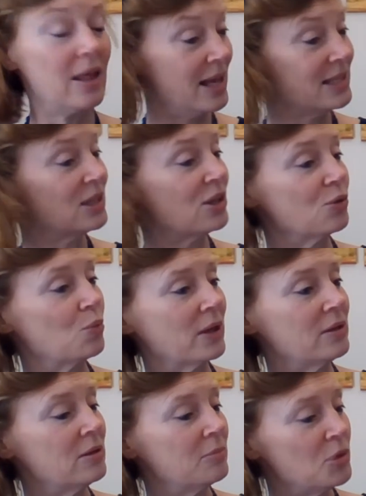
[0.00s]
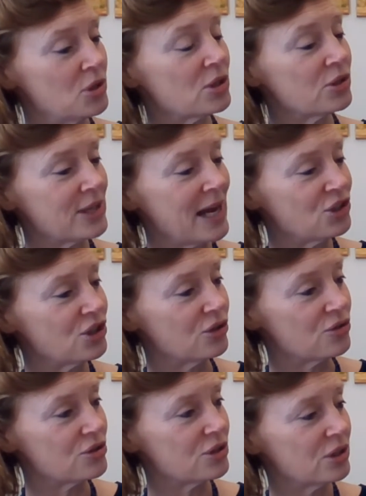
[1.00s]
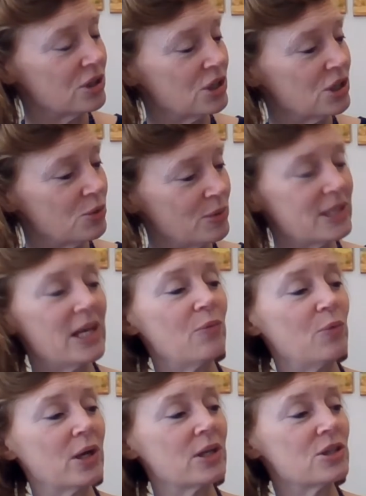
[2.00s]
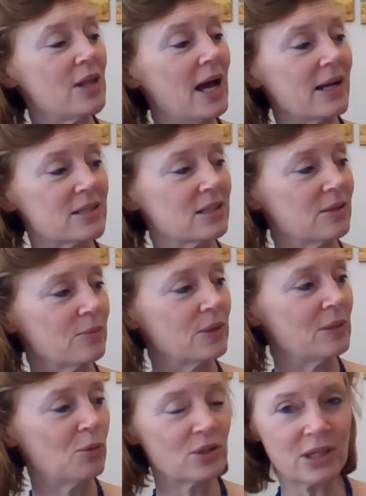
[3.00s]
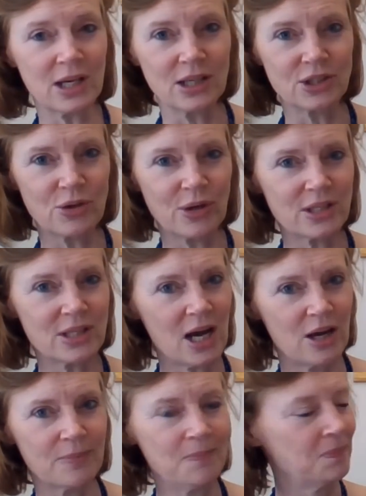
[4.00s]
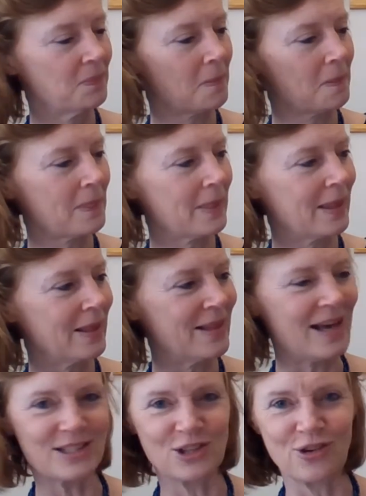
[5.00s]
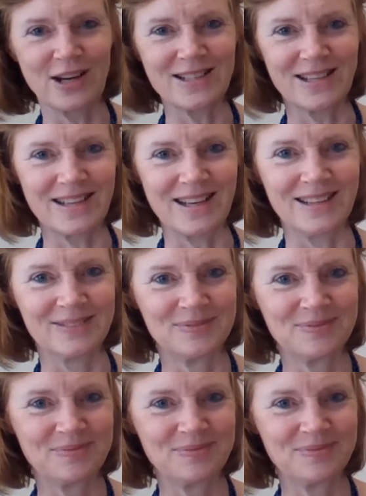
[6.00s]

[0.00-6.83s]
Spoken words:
That's a good one. Musical statues. Should we see if we can do that with the boys and girls doing it at home? That's a great idea.